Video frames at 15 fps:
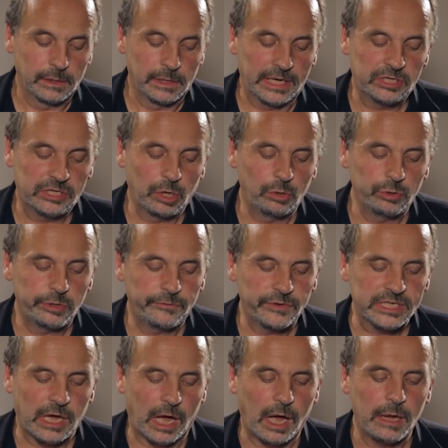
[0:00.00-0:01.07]
He told her of a
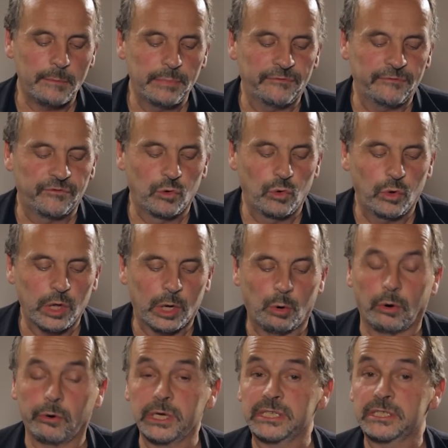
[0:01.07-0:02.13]
time before the
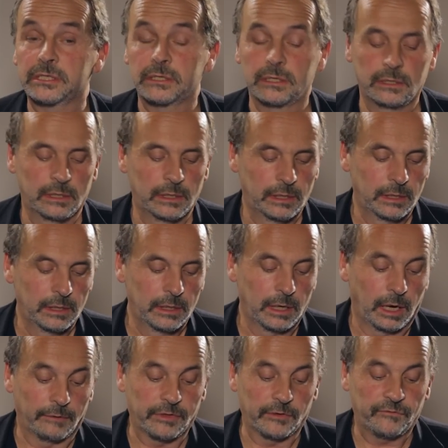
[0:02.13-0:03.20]
quarries,
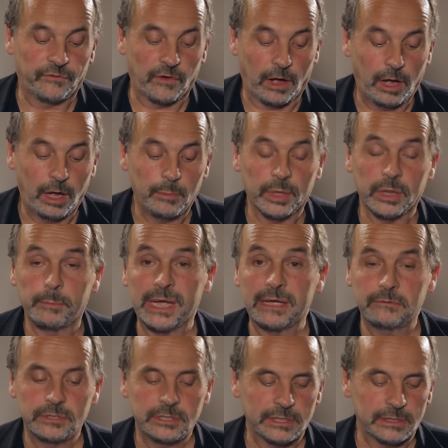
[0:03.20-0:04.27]
of the farm on the
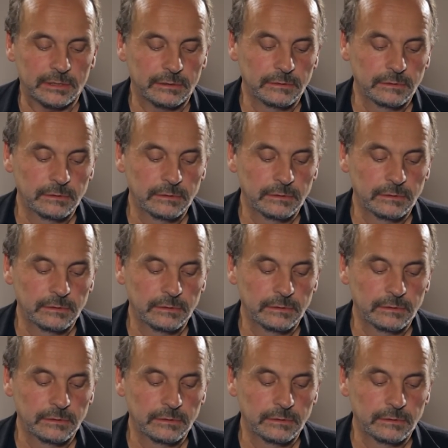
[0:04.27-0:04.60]
mountain,